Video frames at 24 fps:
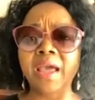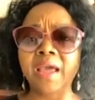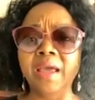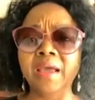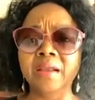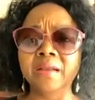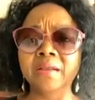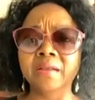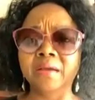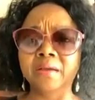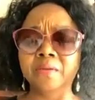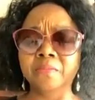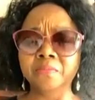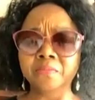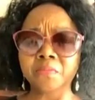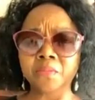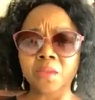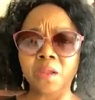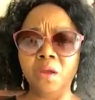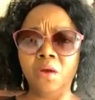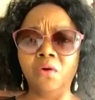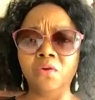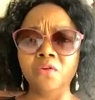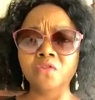And
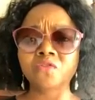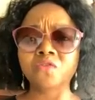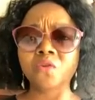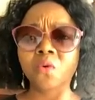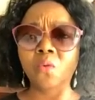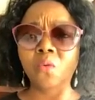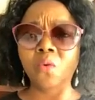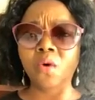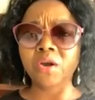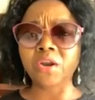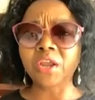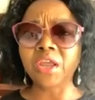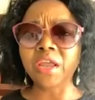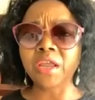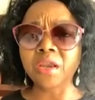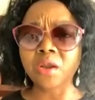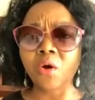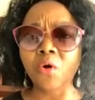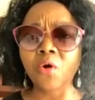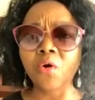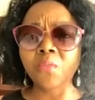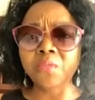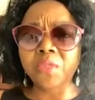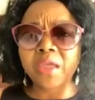Also, what
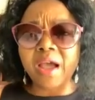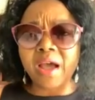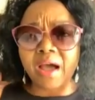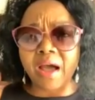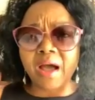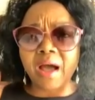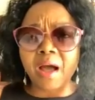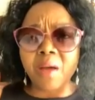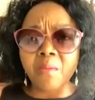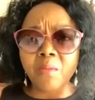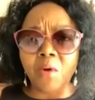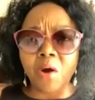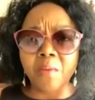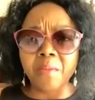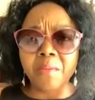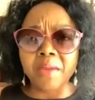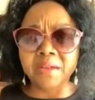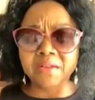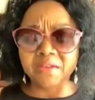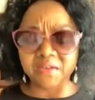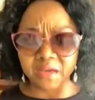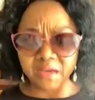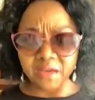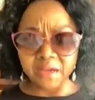hit home, the aha
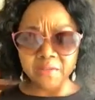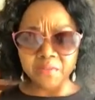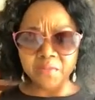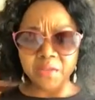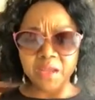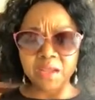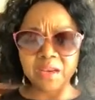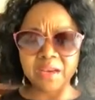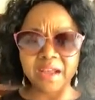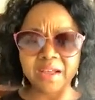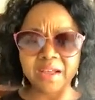moment